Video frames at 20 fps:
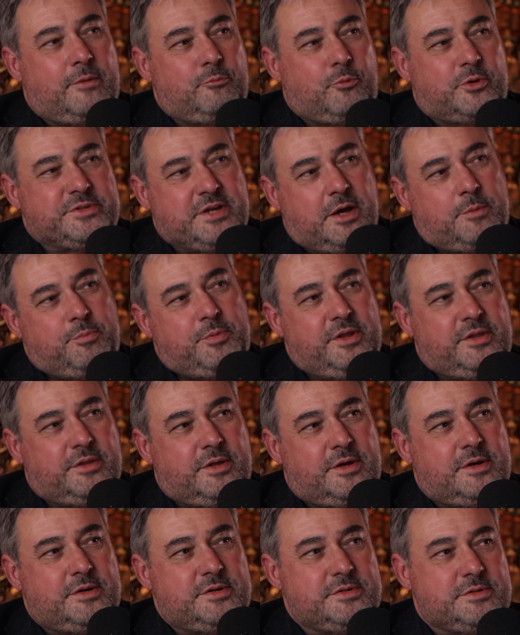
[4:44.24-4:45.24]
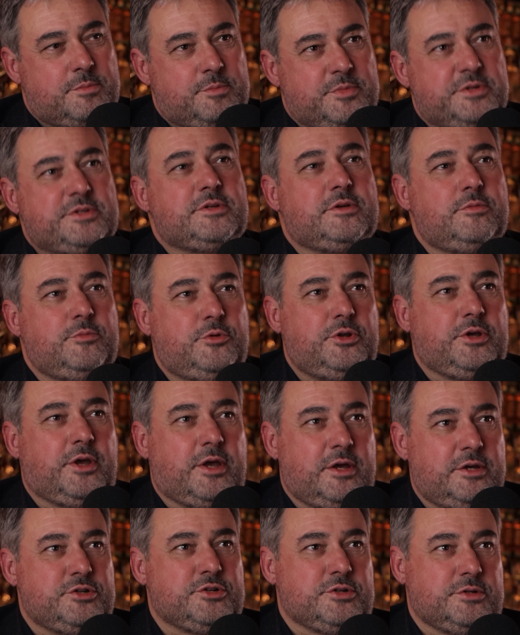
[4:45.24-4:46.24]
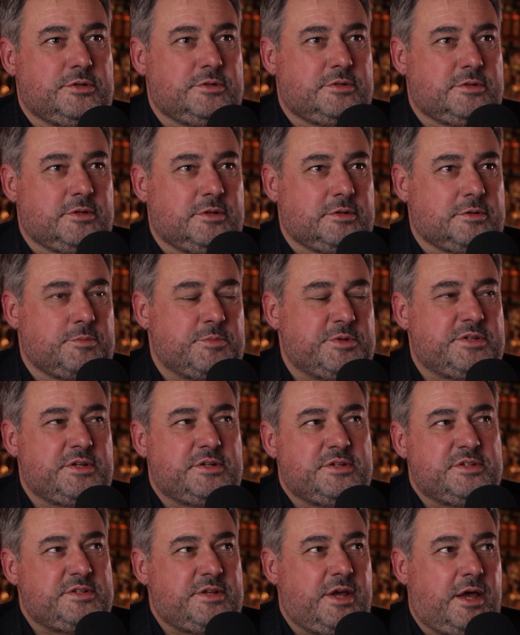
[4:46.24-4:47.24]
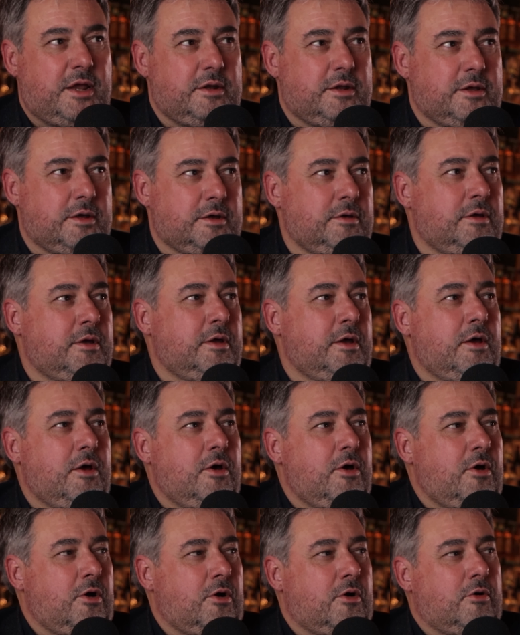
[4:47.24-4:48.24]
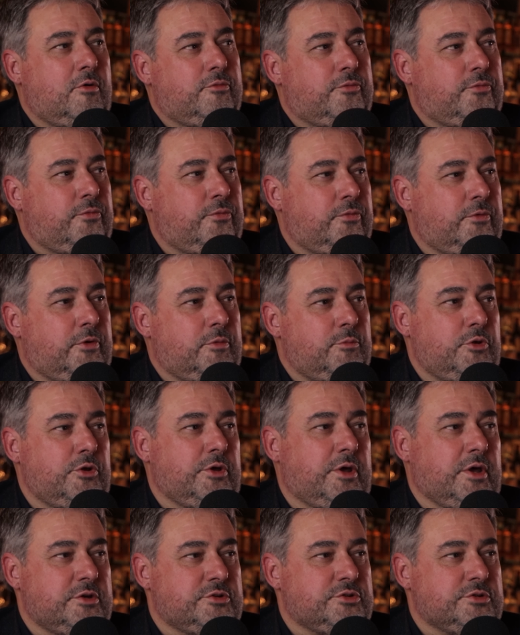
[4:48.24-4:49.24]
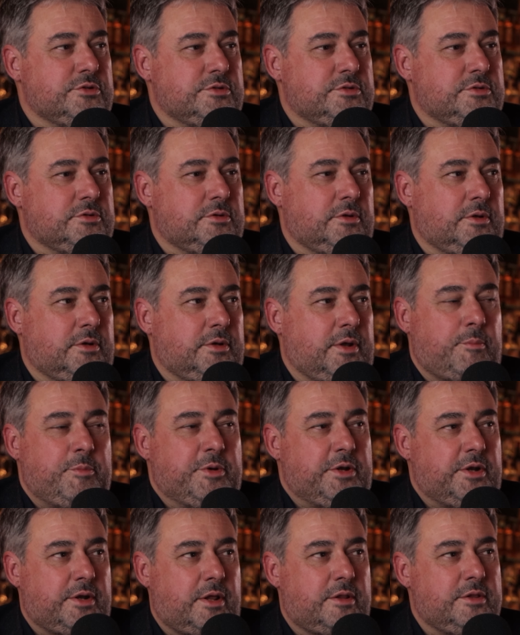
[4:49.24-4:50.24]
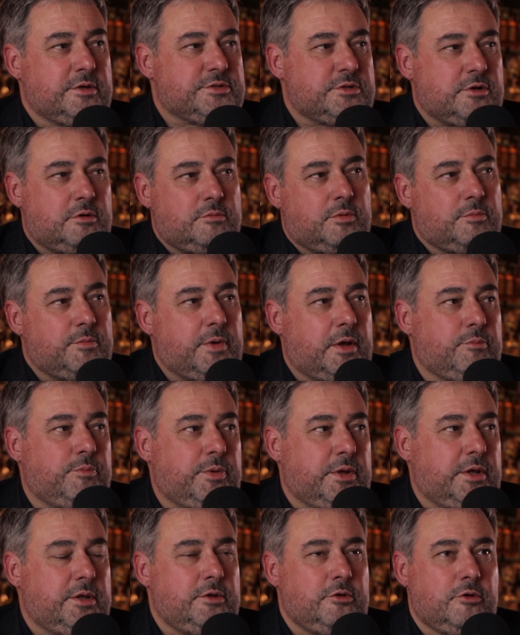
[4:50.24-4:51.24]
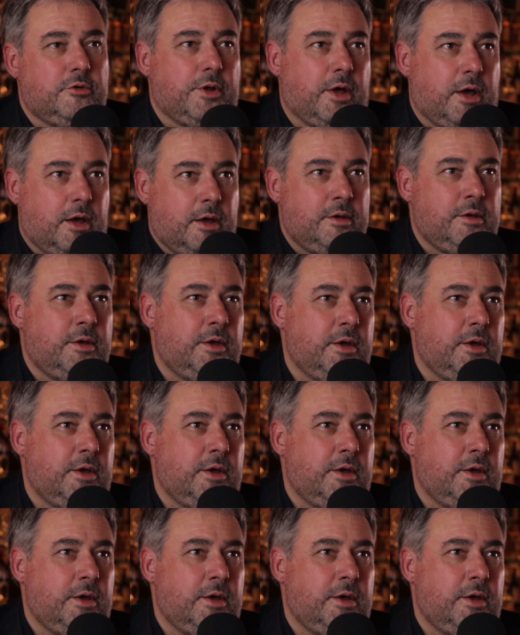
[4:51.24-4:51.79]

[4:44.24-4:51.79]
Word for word: And what's happening there is a miscommunication. So there's a misunderstanding of communication. So, I mean, another example might be you and I.